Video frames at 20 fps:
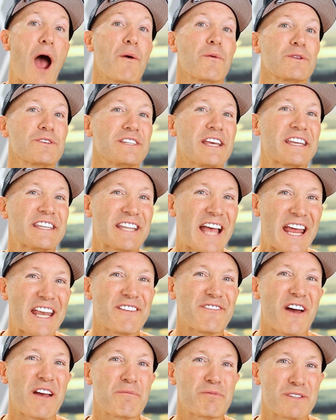I would say
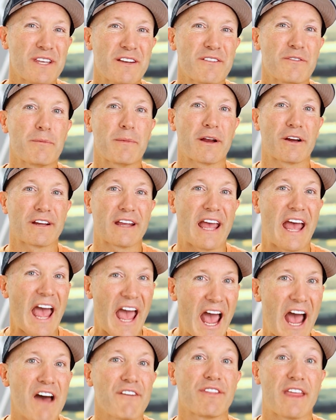95% of America
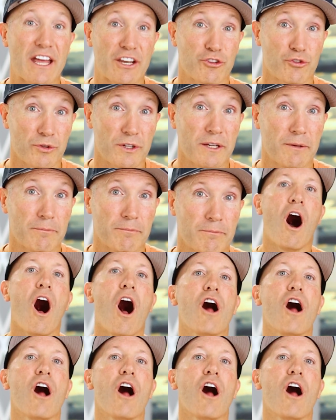have that dream.